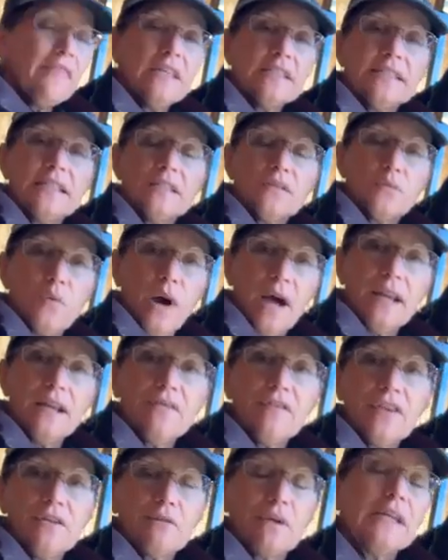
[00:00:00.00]
This is one
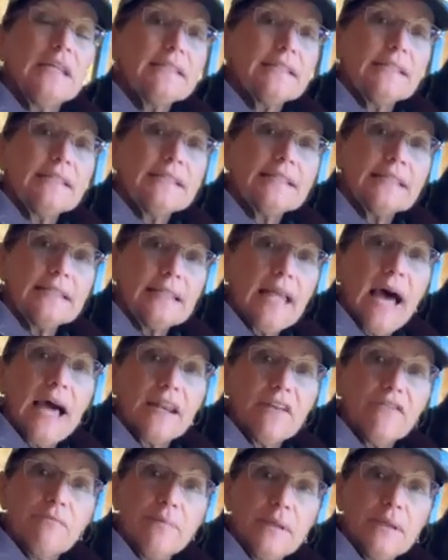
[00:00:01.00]
of the reasons a
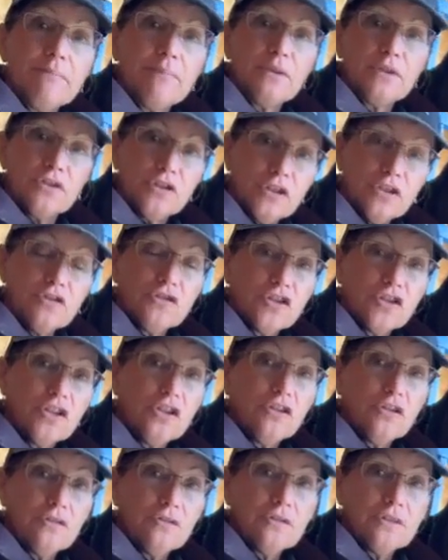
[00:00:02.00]
lot of people do
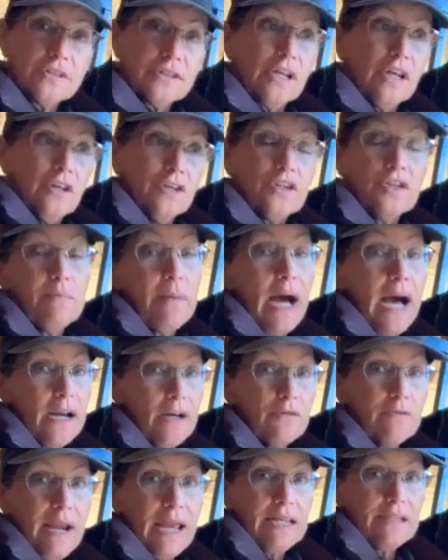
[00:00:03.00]
choose to
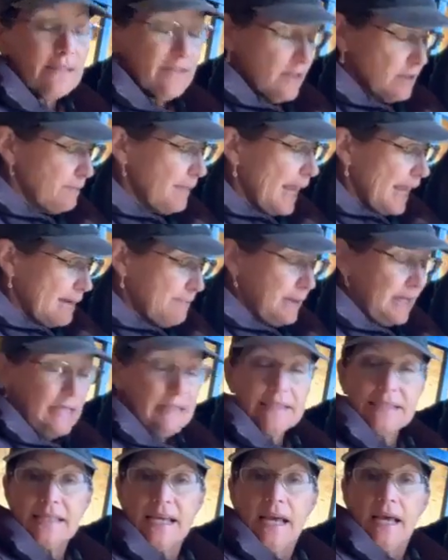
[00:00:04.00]
bottle raise their
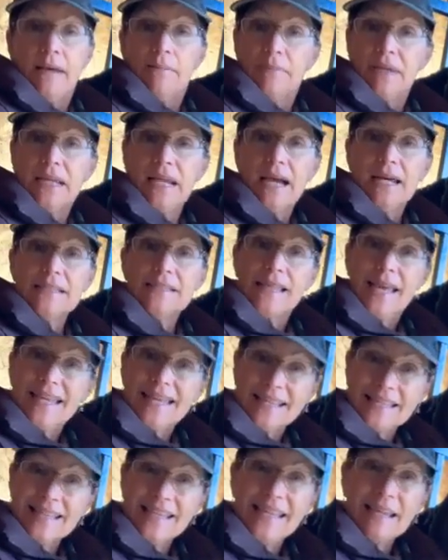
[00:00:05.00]
babies, because they
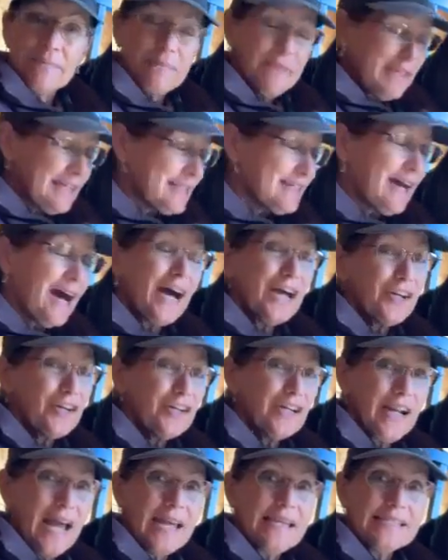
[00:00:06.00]
can keep this
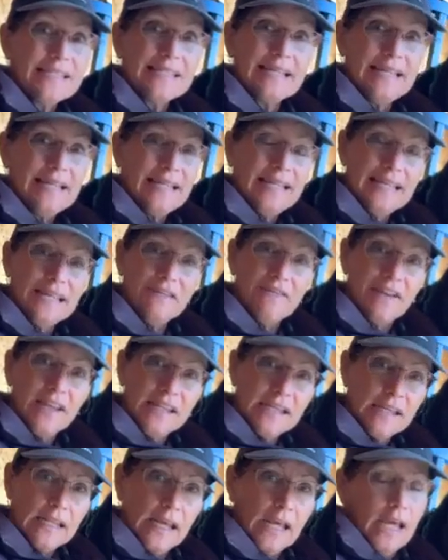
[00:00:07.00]
udder nice and
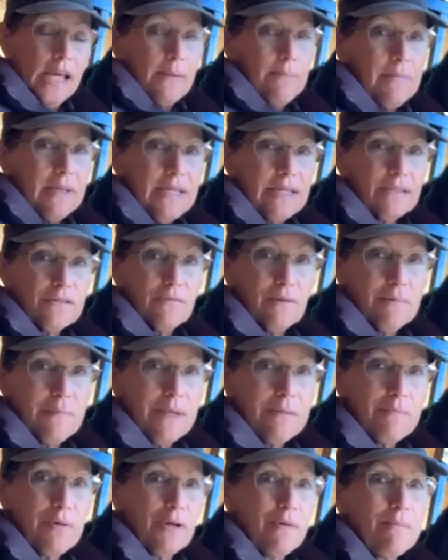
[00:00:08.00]
even. Because
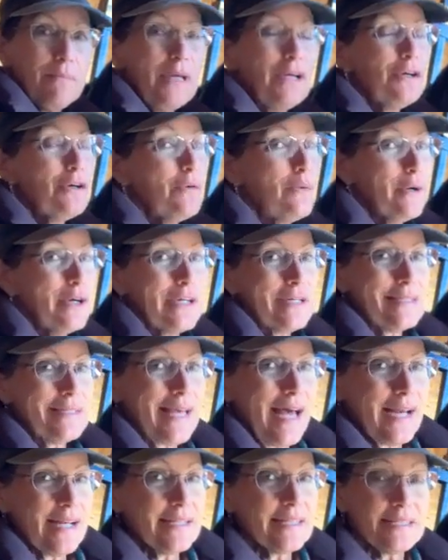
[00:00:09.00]
remember, milk works
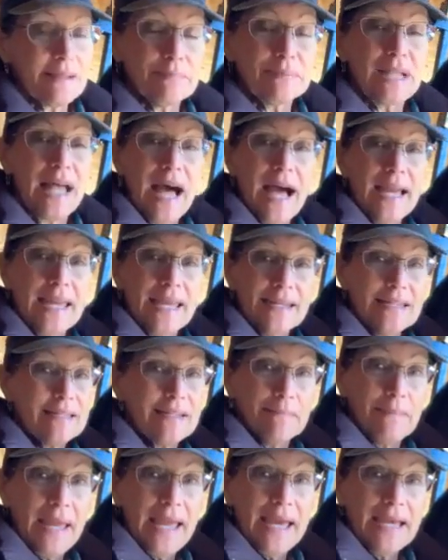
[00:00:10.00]
on a supply and
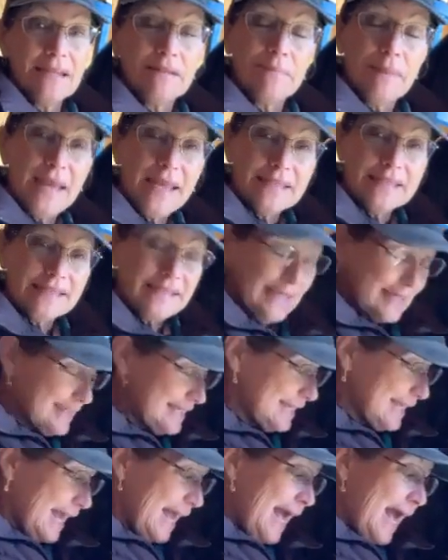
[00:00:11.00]
demand
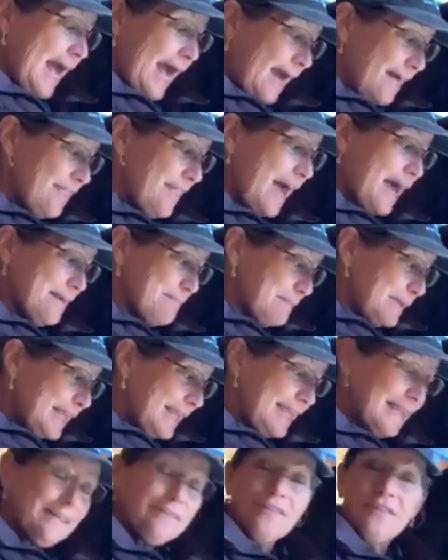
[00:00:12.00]
basis. And that
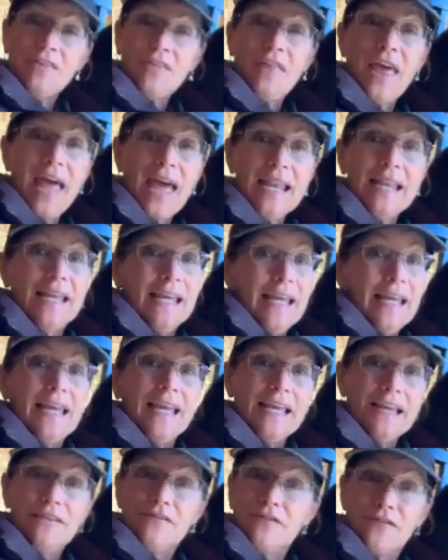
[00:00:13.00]
means that
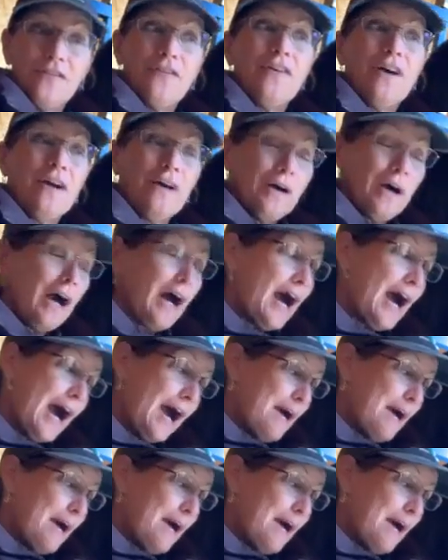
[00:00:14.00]
if